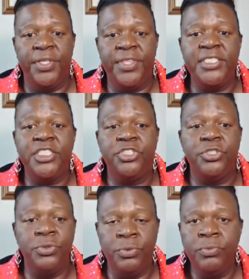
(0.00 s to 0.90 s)
things that
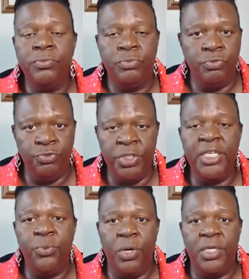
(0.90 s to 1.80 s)
you
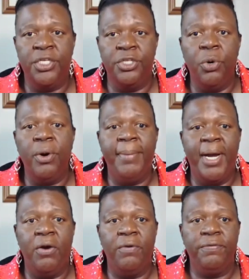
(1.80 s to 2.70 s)
really want to know
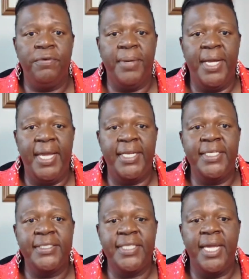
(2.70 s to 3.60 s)
about from an
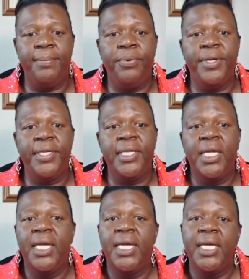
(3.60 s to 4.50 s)
etiquette standpoint
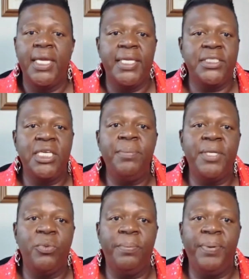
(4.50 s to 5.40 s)
is
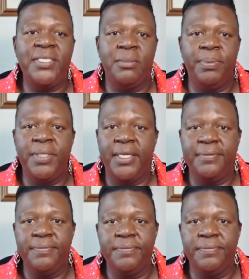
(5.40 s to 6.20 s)
keeping up with pace of play.